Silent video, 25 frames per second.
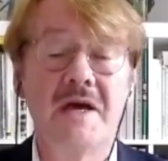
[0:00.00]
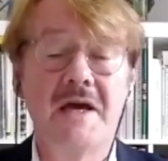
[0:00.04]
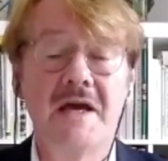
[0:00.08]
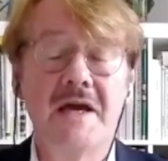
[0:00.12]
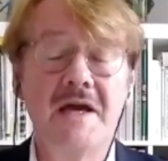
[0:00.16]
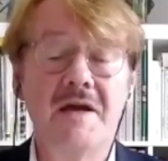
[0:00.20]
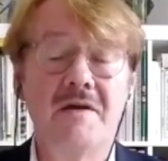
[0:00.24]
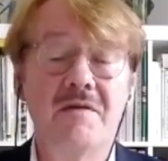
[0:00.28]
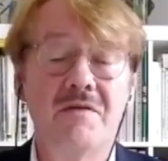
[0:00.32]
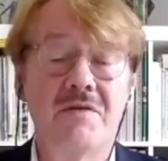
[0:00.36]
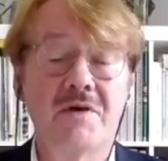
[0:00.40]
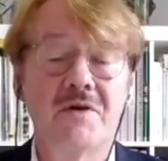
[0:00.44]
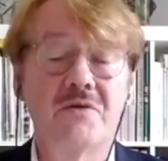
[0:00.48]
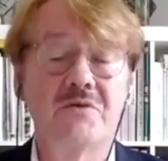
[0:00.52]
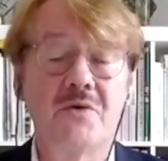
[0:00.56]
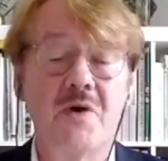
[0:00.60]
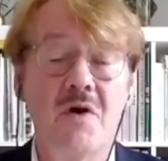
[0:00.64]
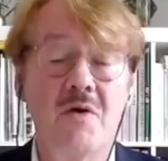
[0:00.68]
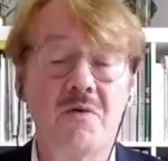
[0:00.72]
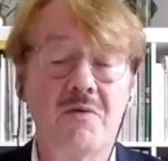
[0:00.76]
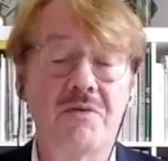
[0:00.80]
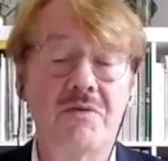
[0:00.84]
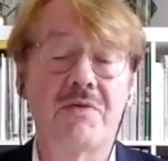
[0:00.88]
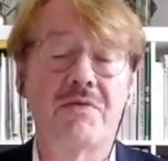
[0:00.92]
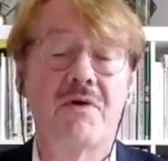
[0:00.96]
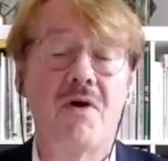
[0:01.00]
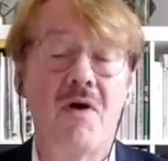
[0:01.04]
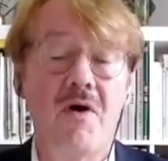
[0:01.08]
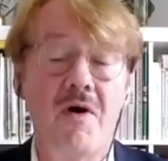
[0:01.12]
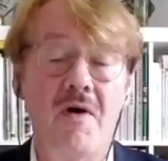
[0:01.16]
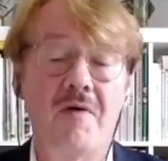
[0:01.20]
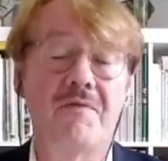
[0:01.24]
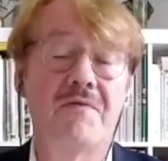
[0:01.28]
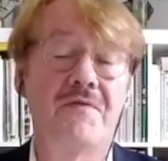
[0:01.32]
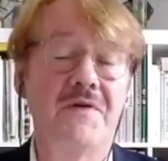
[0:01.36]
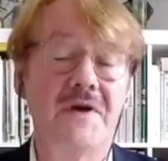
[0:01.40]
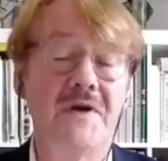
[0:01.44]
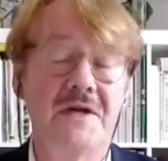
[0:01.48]
in the growth of
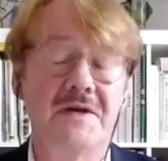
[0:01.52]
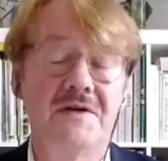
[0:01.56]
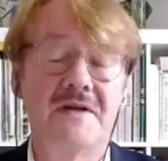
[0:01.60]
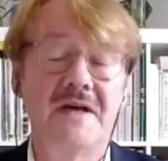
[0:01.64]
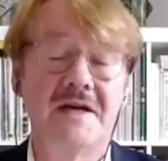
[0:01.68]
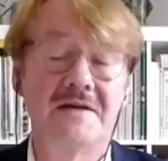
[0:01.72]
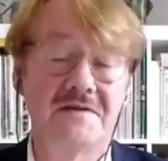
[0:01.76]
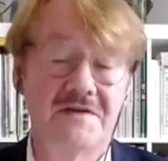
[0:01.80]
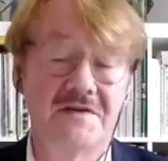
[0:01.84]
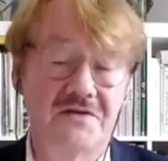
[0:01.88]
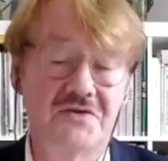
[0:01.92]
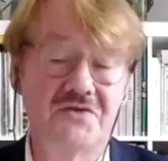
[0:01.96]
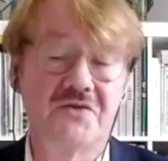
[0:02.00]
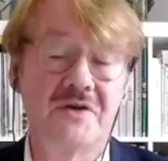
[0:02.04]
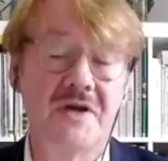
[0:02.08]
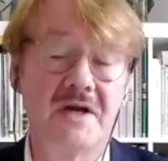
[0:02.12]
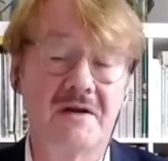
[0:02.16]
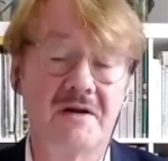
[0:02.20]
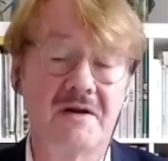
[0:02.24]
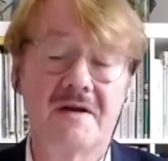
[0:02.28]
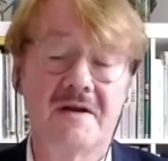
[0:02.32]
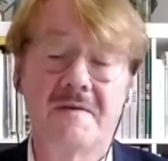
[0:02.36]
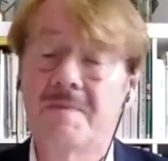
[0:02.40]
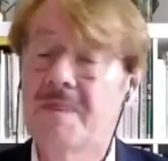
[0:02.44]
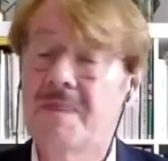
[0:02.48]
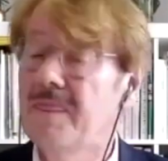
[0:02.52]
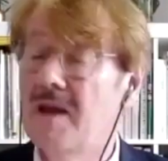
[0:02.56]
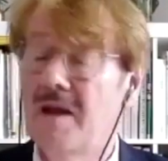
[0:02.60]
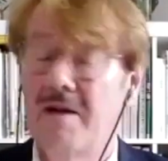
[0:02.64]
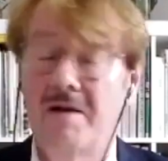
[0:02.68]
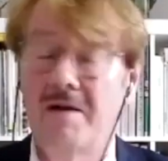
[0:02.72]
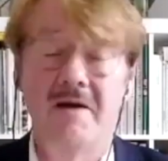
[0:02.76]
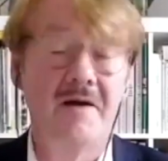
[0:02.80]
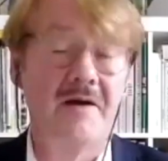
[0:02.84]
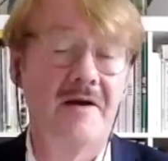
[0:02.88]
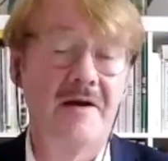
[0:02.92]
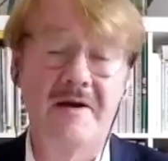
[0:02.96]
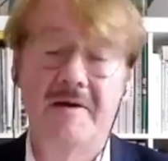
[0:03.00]
industrial
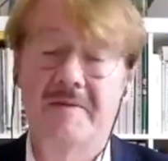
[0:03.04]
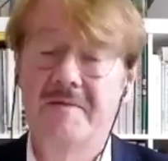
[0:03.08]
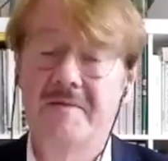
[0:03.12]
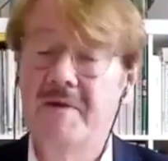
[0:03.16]
of